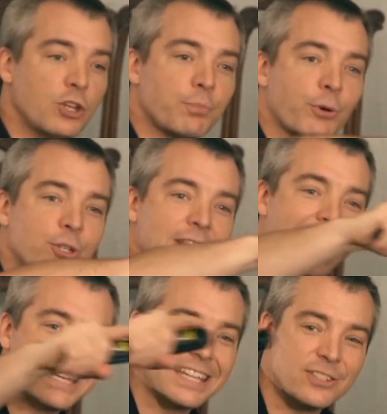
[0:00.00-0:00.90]
to
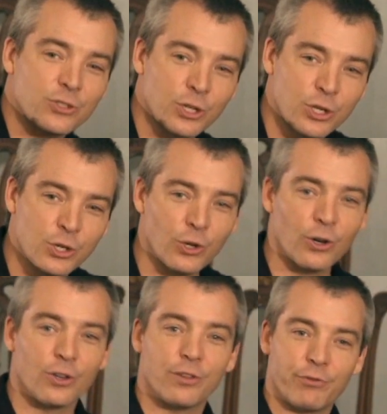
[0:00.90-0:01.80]
protect and
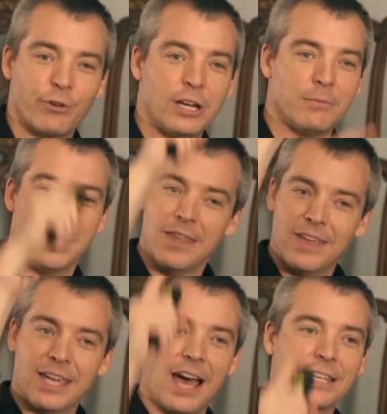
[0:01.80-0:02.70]
secure the freedom
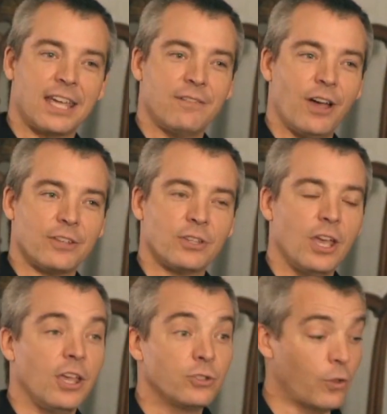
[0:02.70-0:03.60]
that God gave us.
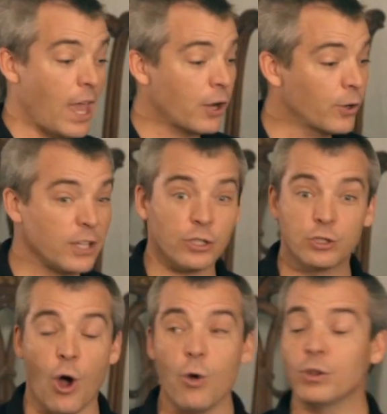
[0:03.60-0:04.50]
So, that creates
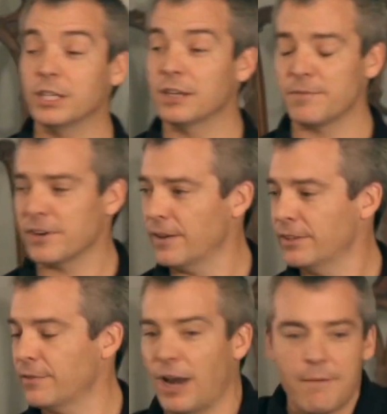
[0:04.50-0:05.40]
a totally
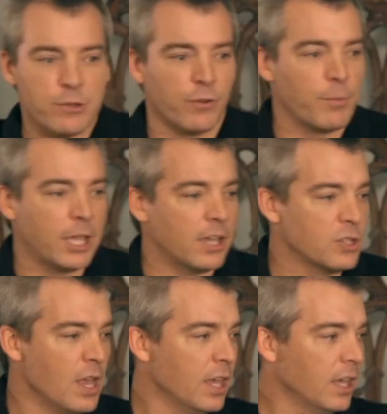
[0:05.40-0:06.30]
different, different atmosphere
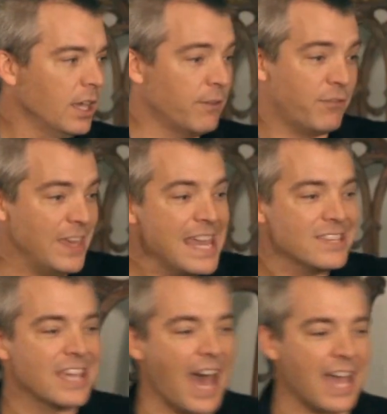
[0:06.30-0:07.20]
because if
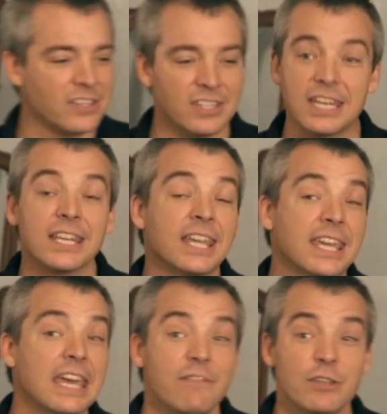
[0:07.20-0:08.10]
these guys
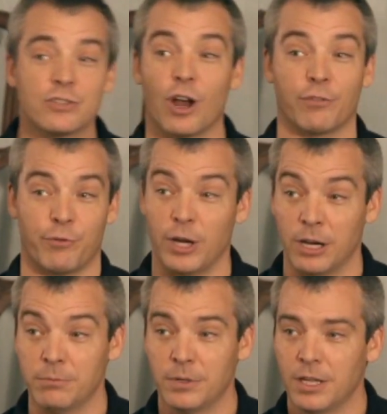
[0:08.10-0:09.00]
didn't give us our
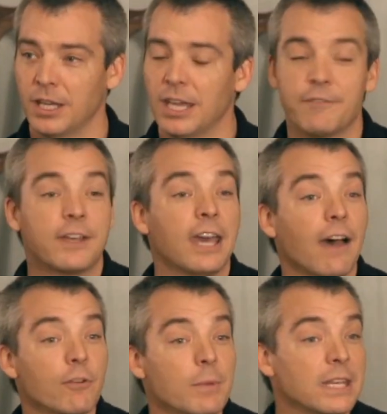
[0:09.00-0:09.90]
freedom, if
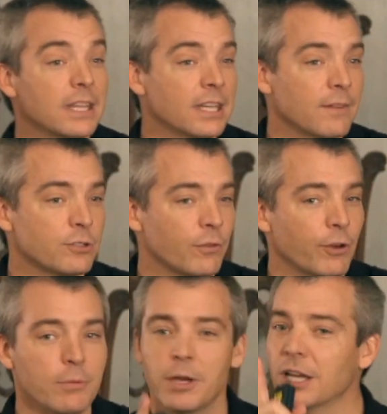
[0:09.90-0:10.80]
government didn't give us our
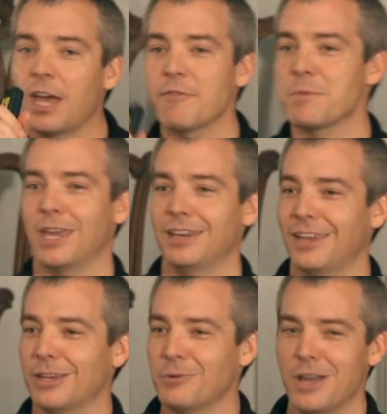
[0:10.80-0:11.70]
freedom, government
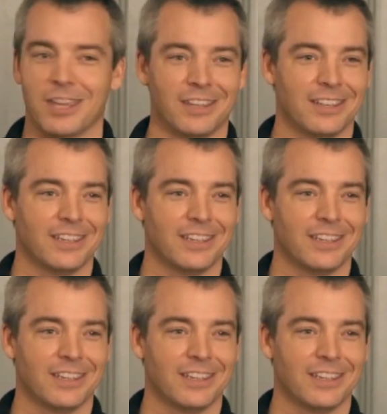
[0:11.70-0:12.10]
can't take it away.